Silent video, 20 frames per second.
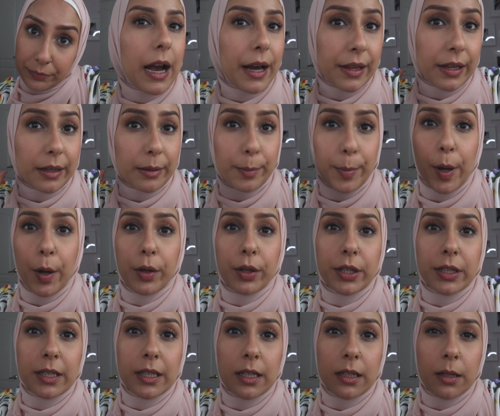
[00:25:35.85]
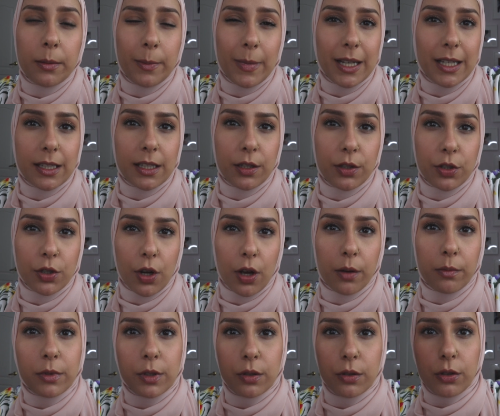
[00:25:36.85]
I think the powder did an amazing
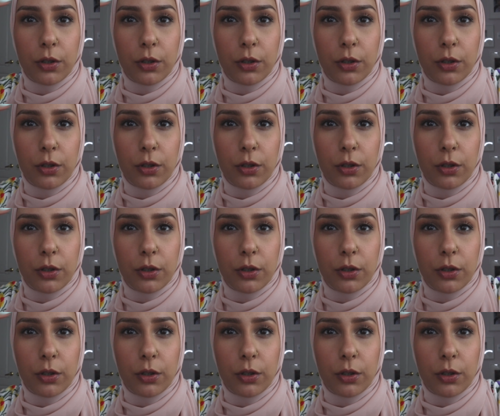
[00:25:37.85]
job too.